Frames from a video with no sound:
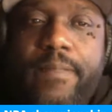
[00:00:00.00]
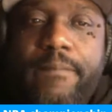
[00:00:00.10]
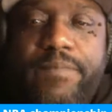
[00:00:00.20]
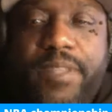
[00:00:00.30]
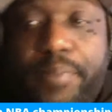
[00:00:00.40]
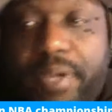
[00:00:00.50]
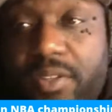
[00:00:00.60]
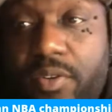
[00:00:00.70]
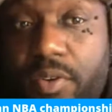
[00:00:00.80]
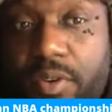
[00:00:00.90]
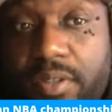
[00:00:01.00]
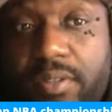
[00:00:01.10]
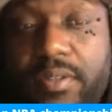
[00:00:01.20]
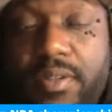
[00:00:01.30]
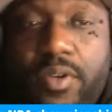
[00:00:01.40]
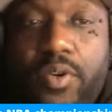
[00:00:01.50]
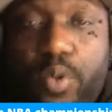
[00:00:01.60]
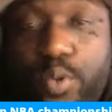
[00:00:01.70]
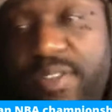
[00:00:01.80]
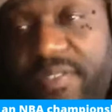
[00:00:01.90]
Depending on
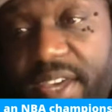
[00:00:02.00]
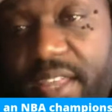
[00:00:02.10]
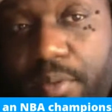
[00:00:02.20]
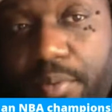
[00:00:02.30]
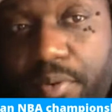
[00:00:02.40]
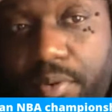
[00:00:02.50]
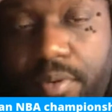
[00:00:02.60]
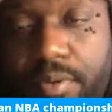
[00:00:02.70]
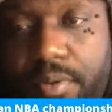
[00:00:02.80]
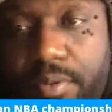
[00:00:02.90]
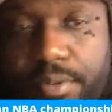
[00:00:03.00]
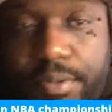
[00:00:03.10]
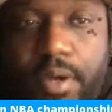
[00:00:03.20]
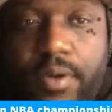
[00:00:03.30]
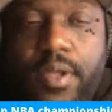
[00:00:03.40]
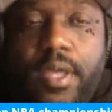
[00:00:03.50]
who's available, you know.